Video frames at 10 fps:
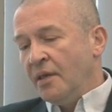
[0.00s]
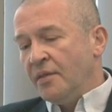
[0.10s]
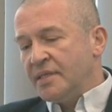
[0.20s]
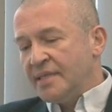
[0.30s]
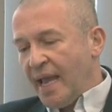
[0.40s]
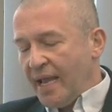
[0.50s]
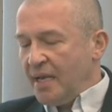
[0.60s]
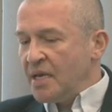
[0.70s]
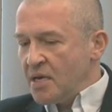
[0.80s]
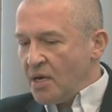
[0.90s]
The
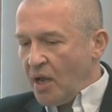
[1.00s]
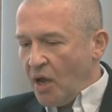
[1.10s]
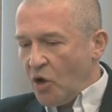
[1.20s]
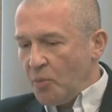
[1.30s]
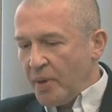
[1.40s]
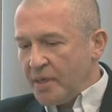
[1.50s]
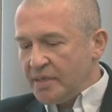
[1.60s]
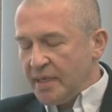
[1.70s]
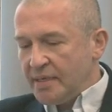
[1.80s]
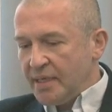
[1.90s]
second hope
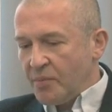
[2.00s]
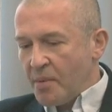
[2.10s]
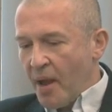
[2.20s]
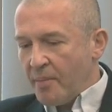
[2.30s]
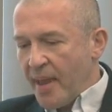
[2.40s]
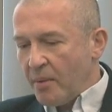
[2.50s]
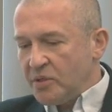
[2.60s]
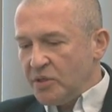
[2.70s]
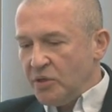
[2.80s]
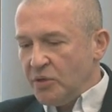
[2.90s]
is, is that we might be able
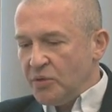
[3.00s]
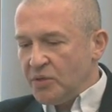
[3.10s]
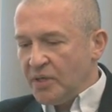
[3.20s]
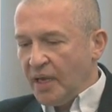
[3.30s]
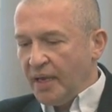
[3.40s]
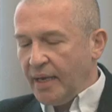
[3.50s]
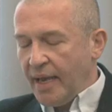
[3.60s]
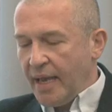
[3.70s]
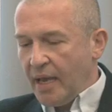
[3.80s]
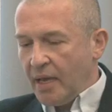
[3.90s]
to use uh,
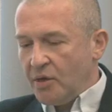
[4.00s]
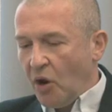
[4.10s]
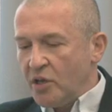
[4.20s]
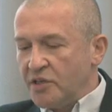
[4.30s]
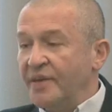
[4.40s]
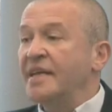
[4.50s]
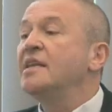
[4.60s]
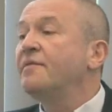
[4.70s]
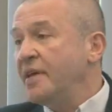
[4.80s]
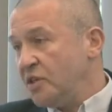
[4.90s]
knowledge of an
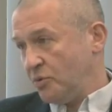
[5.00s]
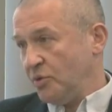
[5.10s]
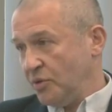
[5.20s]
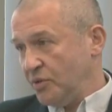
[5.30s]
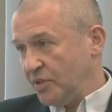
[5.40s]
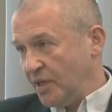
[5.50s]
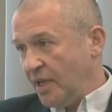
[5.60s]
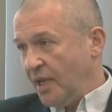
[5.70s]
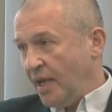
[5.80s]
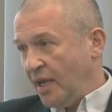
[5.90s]
individual's
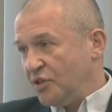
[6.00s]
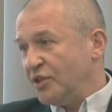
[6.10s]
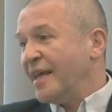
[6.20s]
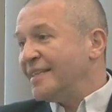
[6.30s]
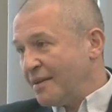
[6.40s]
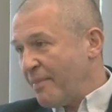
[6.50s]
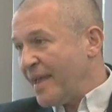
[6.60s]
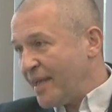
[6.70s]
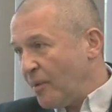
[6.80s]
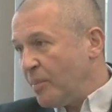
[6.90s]
Uh, genetic
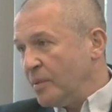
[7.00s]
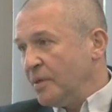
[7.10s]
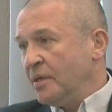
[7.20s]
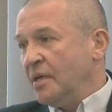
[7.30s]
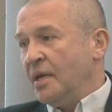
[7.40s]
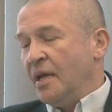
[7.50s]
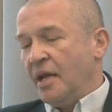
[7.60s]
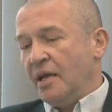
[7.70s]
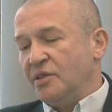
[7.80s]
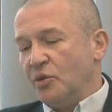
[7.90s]
makeup,
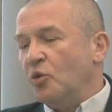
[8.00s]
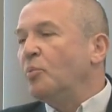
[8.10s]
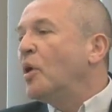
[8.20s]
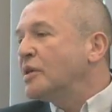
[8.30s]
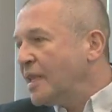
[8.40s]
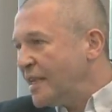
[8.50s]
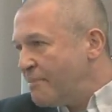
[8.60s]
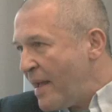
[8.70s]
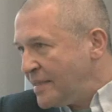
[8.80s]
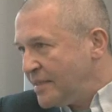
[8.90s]
uh, so-called
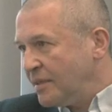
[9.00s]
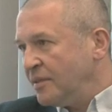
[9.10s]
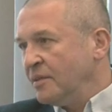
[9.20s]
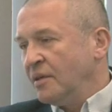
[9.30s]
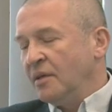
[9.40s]
personalized medicine,